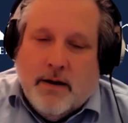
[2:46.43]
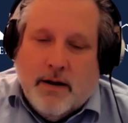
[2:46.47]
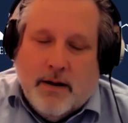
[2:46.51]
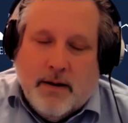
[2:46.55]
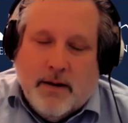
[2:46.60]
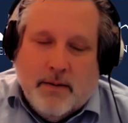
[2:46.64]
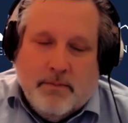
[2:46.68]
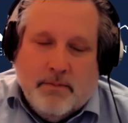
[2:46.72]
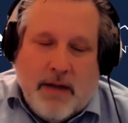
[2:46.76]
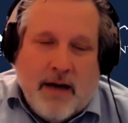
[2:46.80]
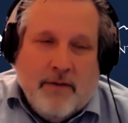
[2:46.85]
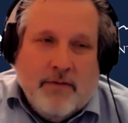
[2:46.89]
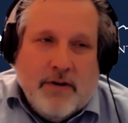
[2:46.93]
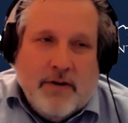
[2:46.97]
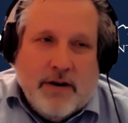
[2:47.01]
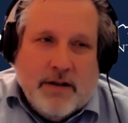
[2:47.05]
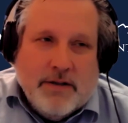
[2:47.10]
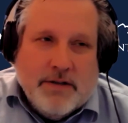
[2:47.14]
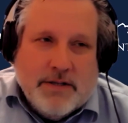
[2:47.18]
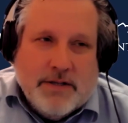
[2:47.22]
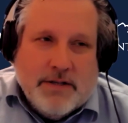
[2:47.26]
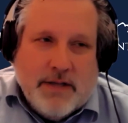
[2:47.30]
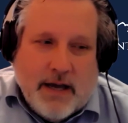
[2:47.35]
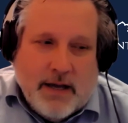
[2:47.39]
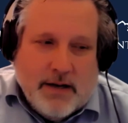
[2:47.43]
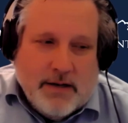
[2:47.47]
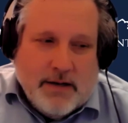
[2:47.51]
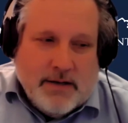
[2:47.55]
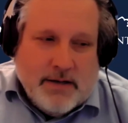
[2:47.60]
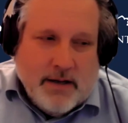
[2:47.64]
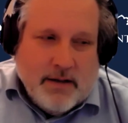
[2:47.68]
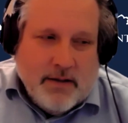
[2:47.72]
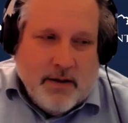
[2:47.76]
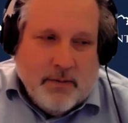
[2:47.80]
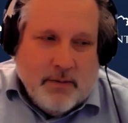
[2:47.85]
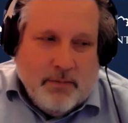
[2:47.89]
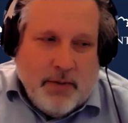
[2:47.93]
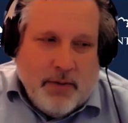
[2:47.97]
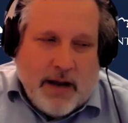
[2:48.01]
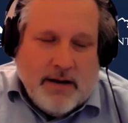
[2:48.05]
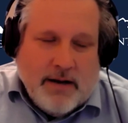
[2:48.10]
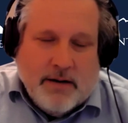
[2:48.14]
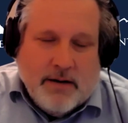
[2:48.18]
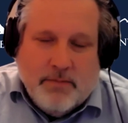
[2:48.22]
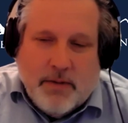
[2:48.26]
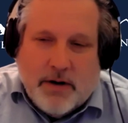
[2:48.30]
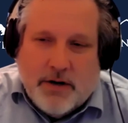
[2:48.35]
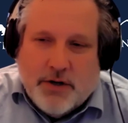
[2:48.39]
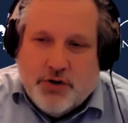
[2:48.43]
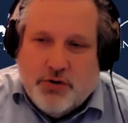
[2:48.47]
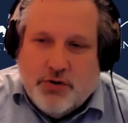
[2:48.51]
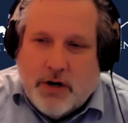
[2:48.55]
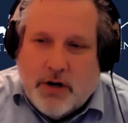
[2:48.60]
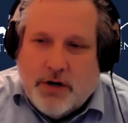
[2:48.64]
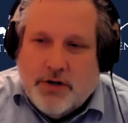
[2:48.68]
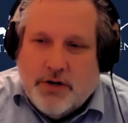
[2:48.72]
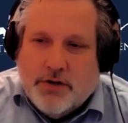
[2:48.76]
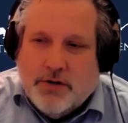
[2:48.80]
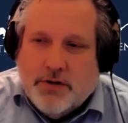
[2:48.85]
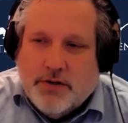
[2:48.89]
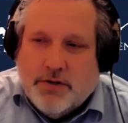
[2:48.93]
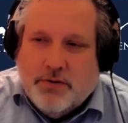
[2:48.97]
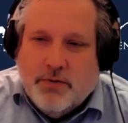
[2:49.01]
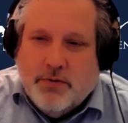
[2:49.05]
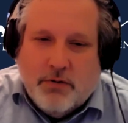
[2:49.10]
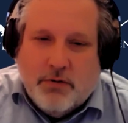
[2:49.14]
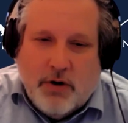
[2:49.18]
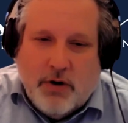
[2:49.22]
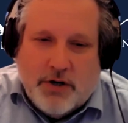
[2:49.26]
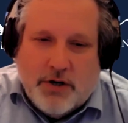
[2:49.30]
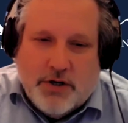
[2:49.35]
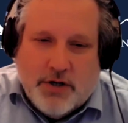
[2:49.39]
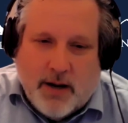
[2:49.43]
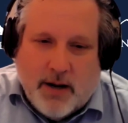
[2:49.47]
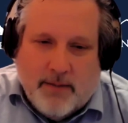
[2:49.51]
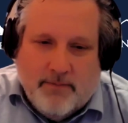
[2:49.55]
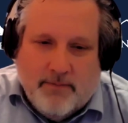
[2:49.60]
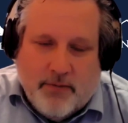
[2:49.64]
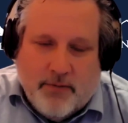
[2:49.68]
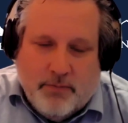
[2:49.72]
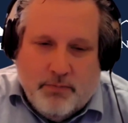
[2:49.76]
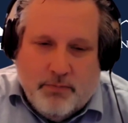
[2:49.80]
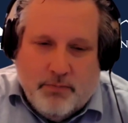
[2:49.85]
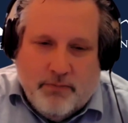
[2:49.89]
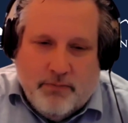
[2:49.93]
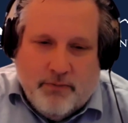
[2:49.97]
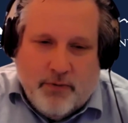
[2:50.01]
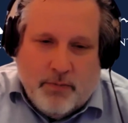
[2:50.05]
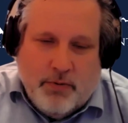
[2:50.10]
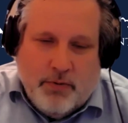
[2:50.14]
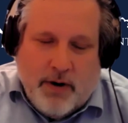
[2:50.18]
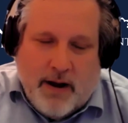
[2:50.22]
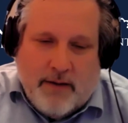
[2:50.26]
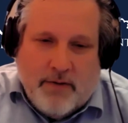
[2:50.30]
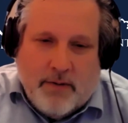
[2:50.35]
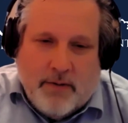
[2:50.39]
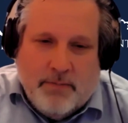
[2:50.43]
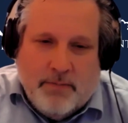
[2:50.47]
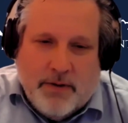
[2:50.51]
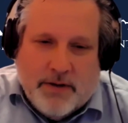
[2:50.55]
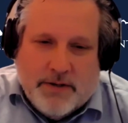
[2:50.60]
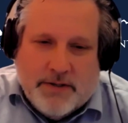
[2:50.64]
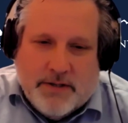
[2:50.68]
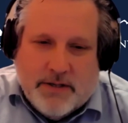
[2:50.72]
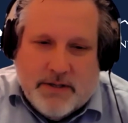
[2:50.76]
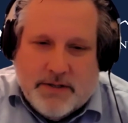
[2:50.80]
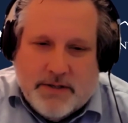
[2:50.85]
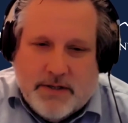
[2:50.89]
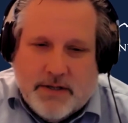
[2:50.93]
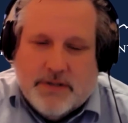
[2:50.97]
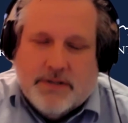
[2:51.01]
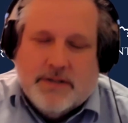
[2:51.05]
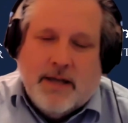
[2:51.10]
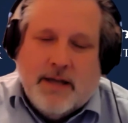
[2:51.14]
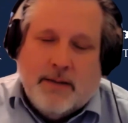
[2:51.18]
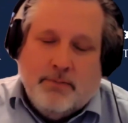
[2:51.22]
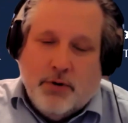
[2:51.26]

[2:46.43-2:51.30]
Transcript: um, evidence that uh, the Biden administration is doing a great job for, for private businesses.